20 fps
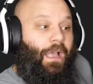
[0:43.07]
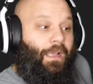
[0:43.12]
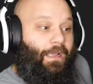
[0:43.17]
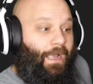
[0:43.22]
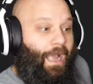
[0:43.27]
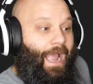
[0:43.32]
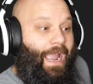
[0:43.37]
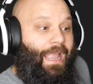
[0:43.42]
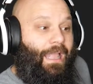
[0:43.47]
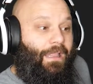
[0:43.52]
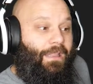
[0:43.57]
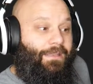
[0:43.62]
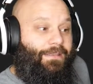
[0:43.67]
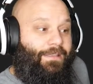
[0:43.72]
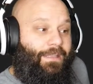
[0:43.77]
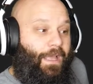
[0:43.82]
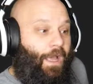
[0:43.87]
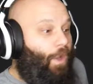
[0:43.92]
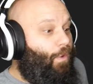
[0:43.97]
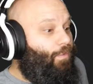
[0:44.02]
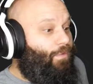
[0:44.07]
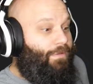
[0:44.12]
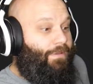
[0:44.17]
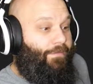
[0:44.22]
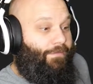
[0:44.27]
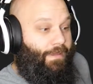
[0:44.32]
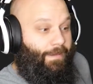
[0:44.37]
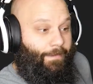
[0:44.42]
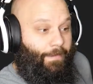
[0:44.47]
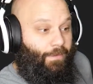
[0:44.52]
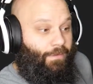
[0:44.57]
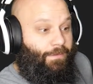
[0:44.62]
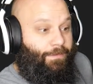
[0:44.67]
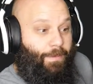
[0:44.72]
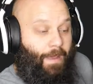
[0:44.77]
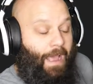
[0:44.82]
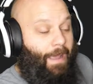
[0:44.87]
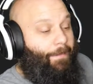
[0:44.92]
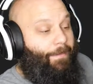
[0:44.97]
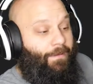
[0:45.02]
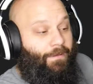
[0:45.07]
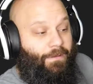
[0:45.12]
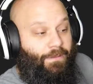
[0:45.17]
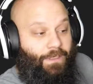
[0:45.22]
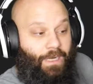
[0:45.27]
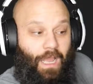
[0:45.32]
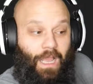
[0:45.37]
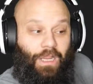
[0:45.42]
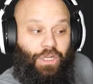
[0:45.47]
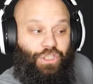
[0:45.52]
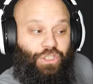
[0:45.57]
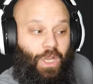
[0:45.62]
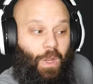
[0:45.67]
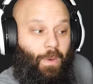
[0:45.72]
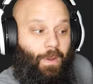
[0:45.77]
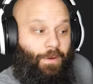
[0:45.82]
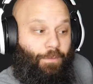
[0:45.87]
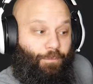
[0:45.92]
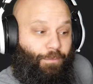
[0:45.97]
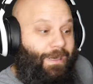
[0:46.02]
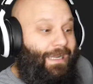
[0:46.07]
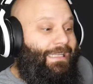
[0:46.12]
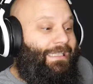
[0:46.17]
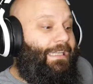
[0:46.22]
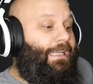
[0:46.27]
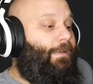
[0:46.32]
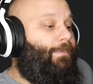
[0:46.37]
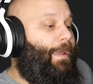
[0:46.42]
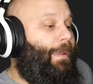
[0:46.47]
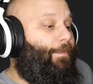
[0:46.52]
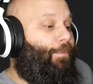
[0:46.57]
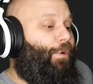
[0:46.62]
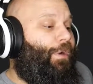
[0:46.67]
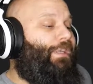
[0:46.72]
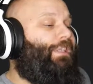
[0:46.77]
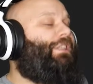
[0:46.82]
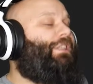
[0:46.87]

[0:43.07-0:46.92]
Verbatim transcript: Kyle is the host of the most popular talk show in recent memory,